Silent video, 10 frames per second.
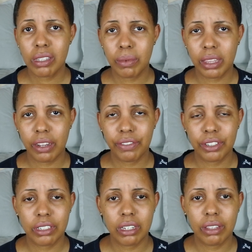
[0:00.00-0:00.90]
when they
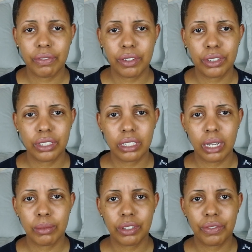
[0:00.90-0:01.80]
first did the first
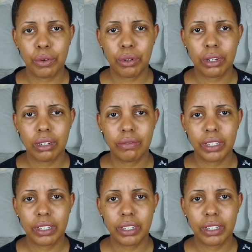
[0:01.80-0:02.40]
Sephora